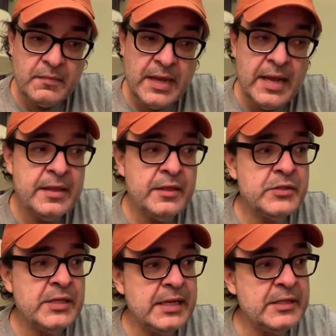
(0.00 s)
And the
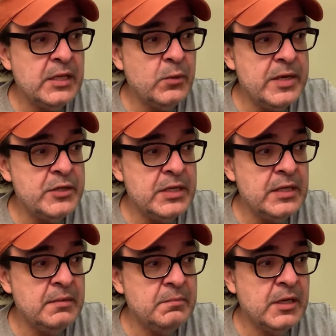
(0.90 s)
Zelensky
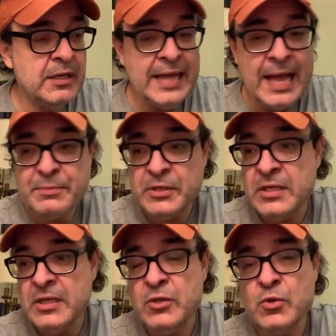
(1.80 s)
regime
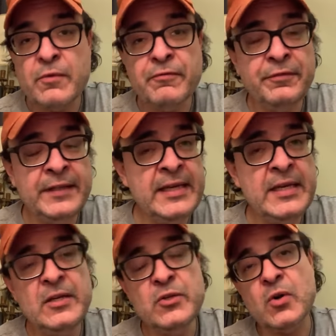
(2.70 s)
collapses or
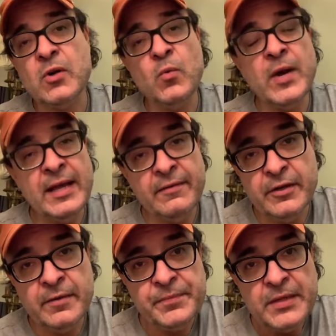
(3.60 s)
flees or
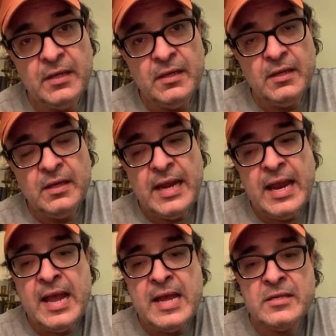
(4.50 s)
whatever,
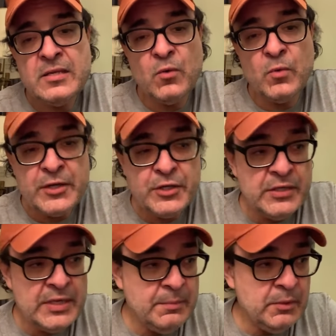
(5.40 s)
and Russia
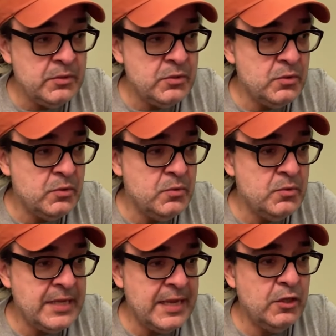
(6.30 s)
is able to
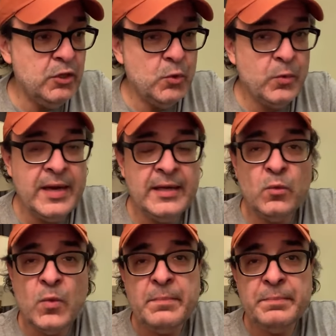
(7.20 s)
take Ukraine
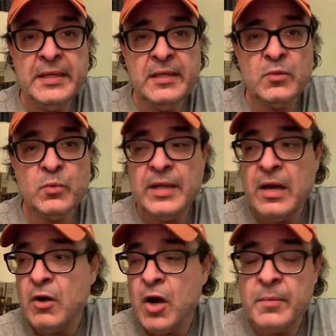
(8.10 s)
in one piece
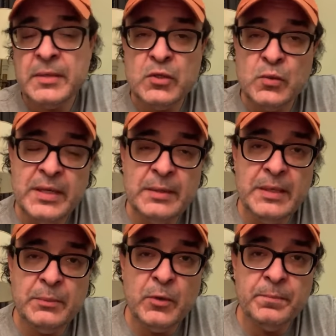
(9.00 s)
without harming too many
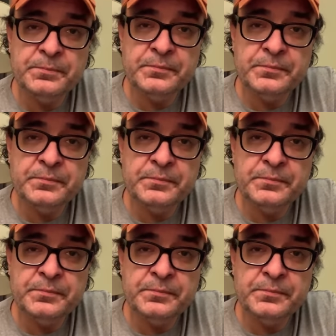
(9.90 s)
people.